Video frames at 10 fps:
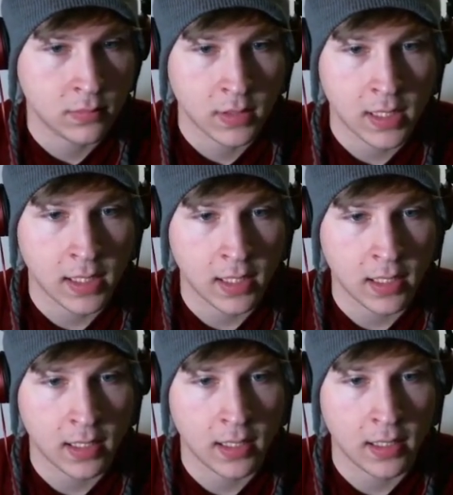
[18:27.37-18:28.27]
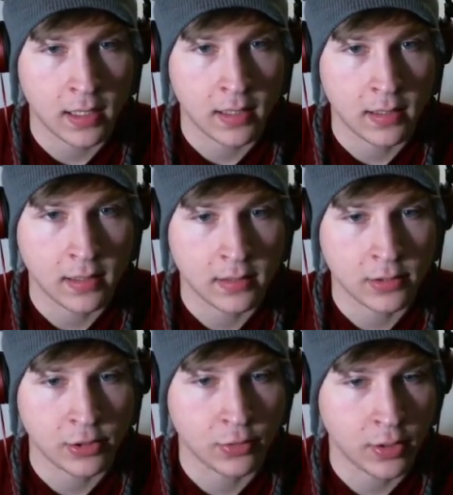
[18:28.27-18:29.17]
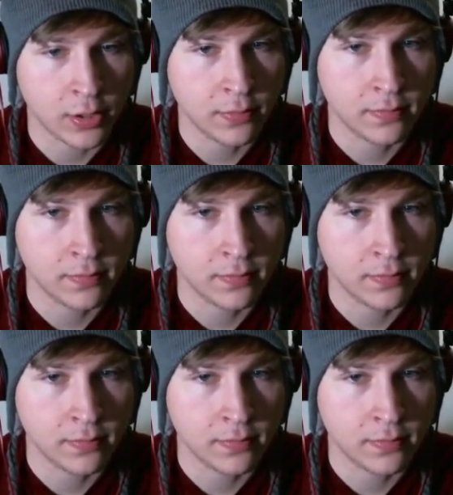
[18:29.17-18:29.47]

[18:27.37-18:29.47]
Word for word: Can I destroy you?